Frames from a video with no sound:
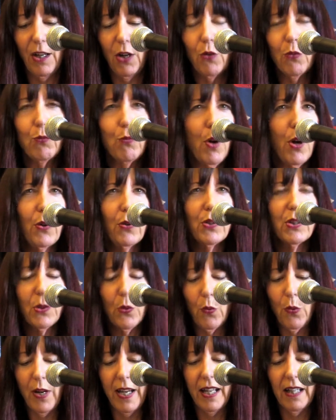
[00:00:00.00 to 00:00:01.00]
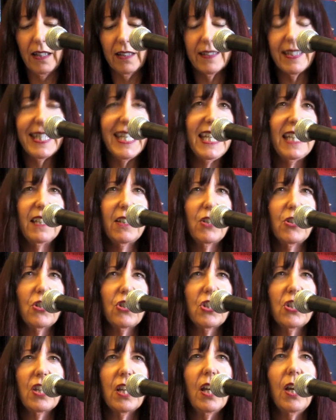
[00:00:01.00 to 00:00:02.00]
rose oil
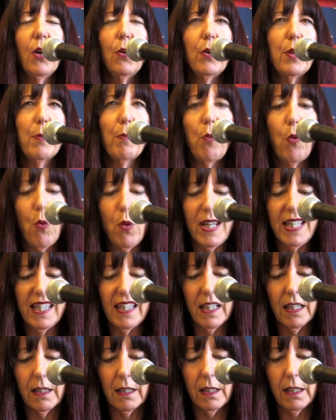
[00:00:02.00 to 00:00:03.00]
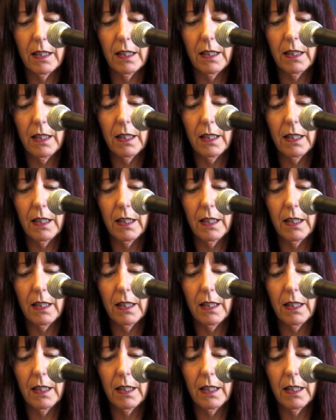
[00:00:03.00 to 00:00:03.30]
tinged with poison,